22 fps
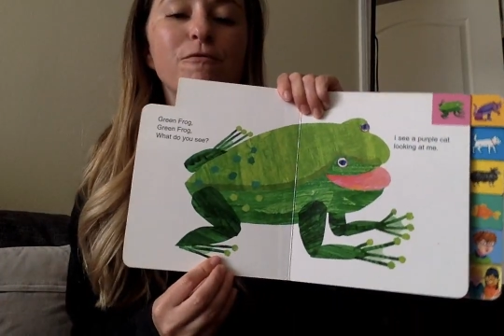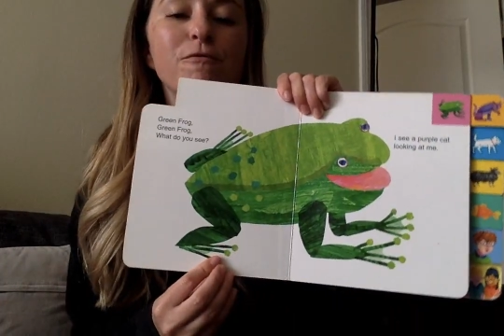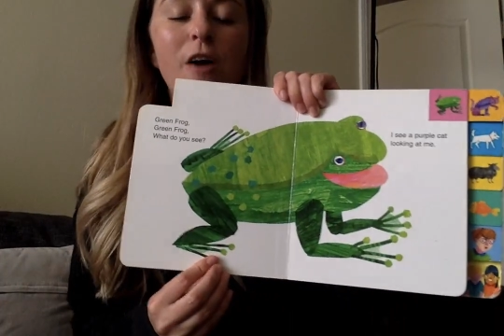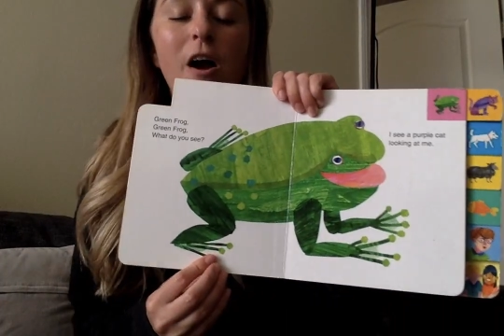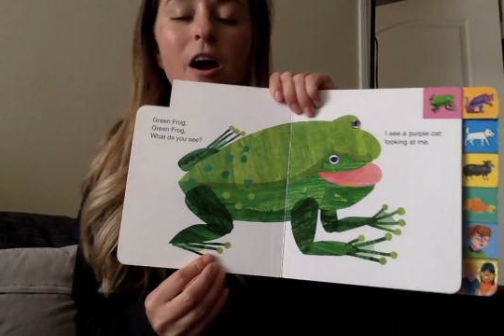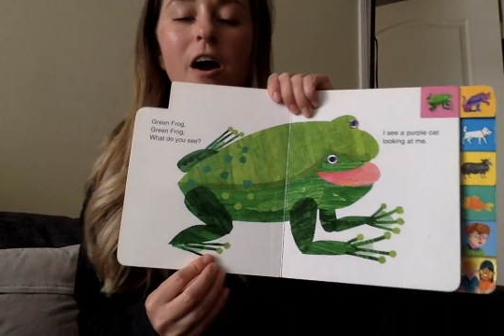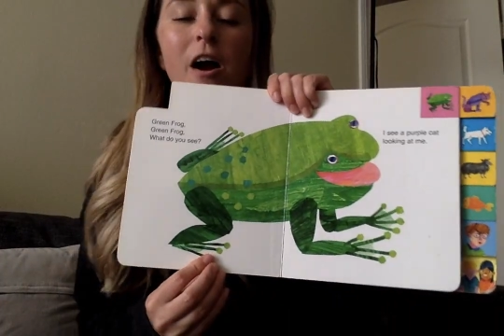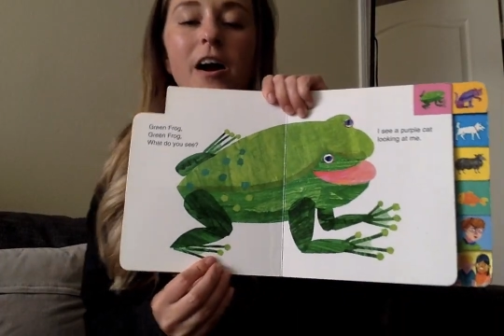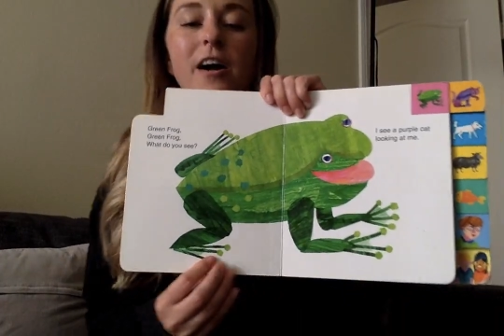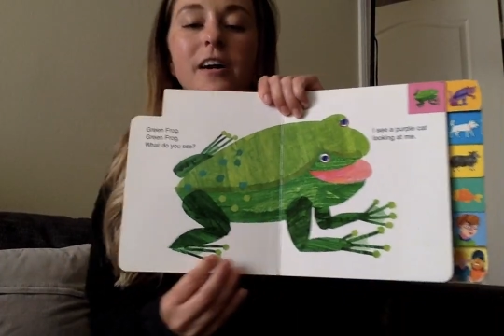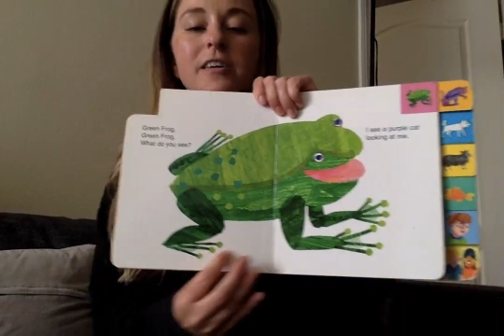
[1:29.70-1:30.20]

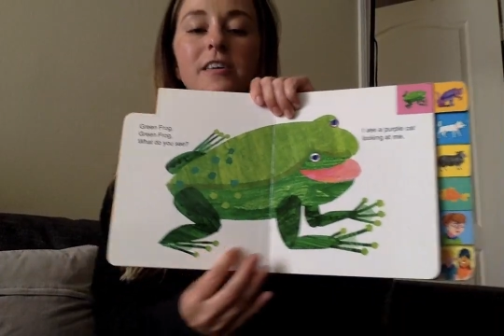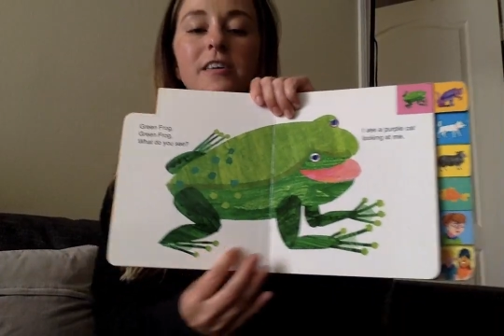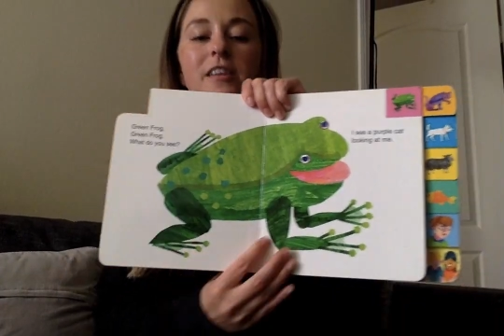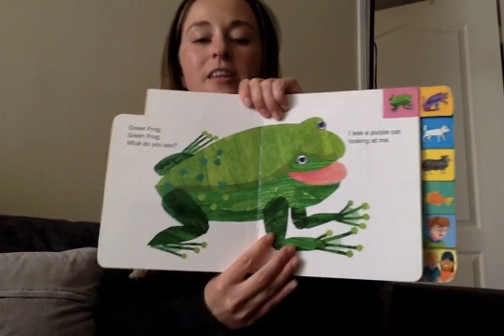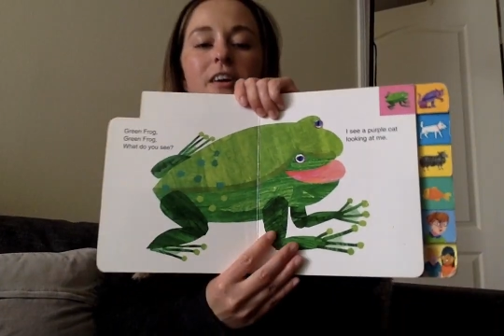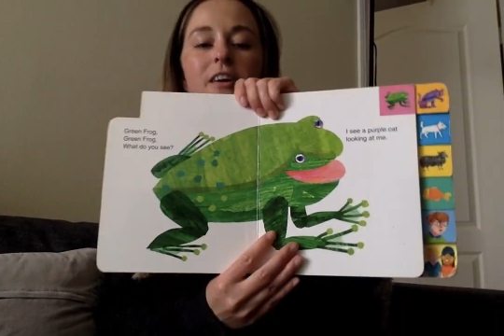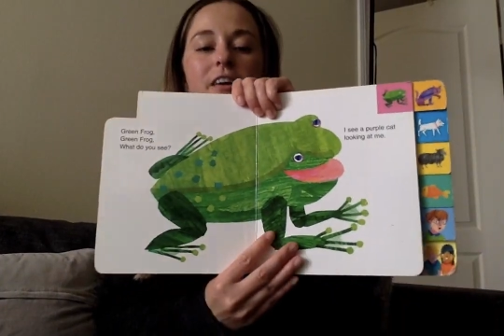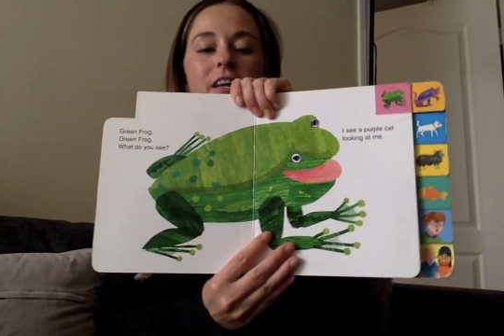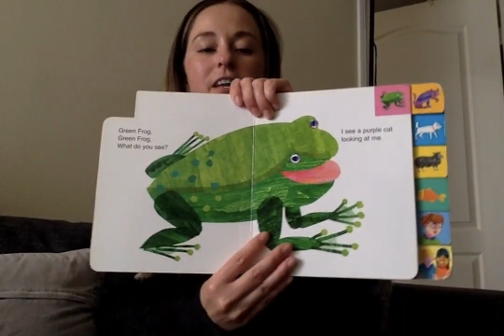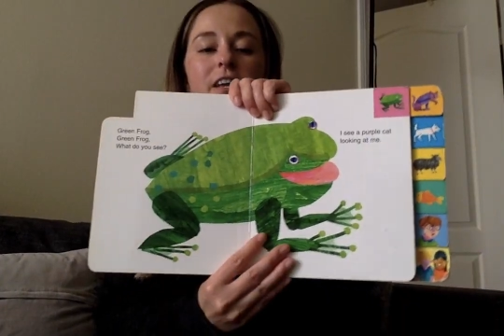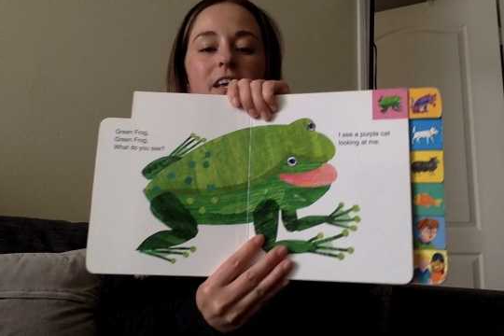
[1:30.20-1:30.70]
frog
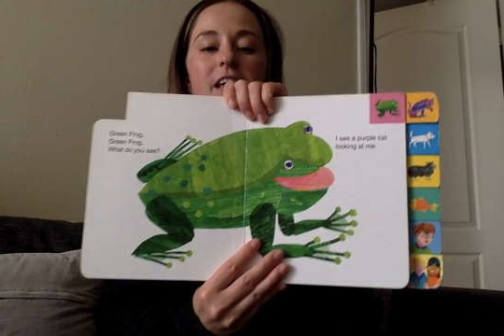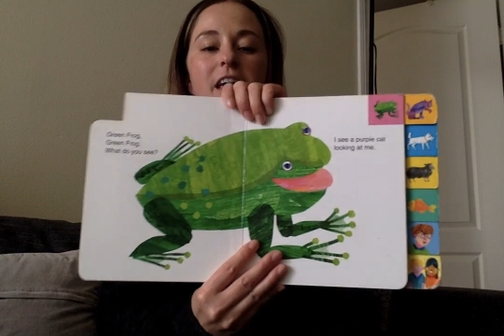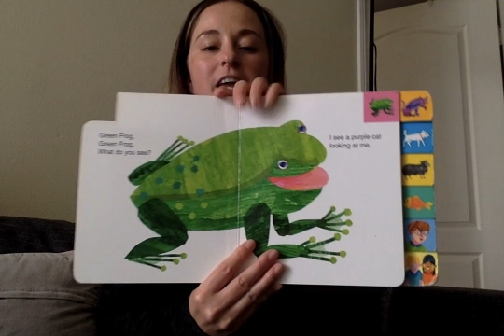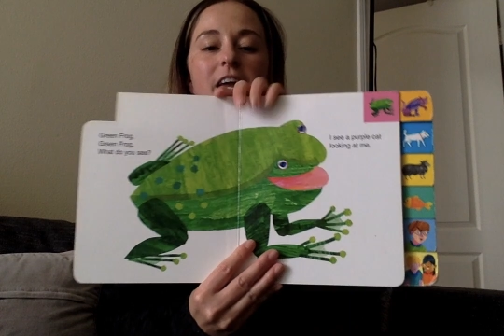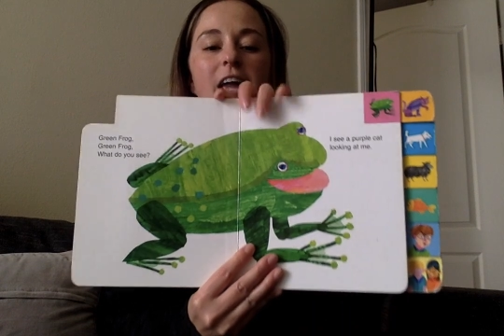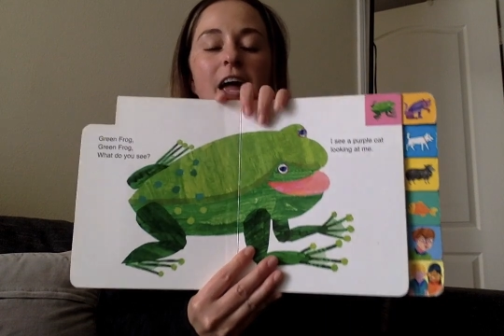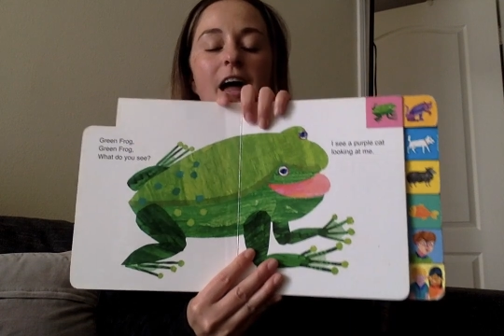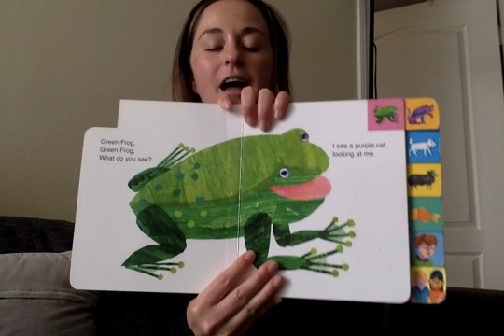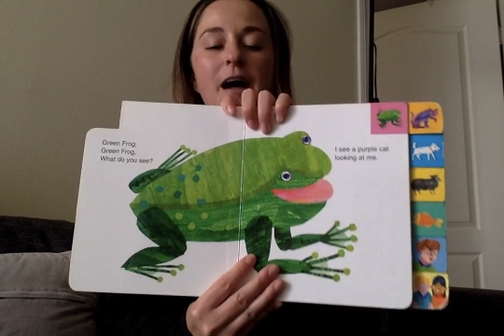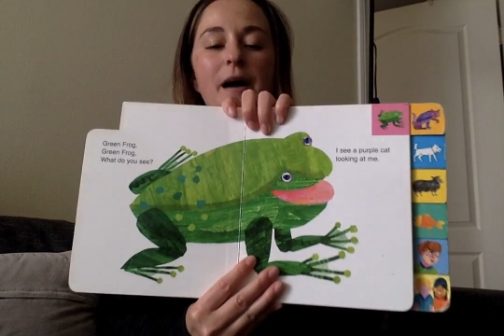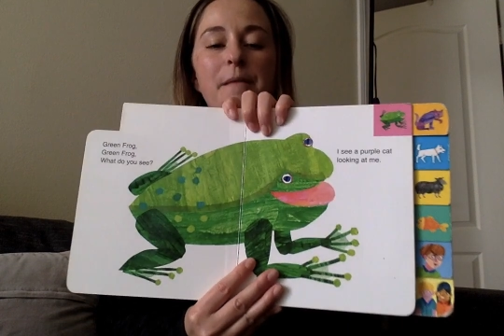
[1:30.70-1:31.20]

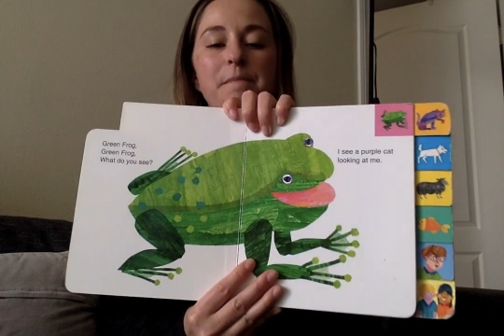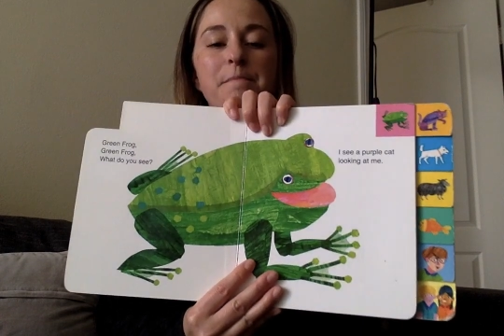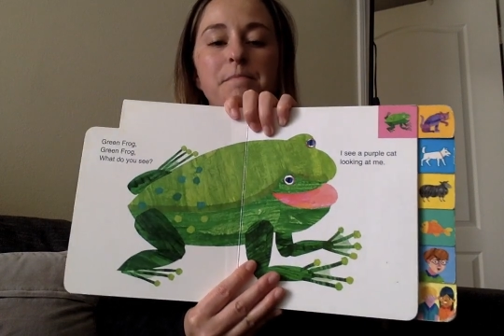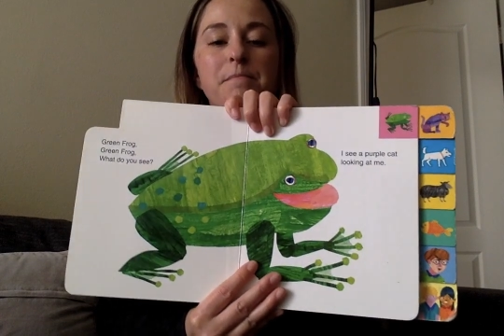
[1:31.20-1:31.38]
looking at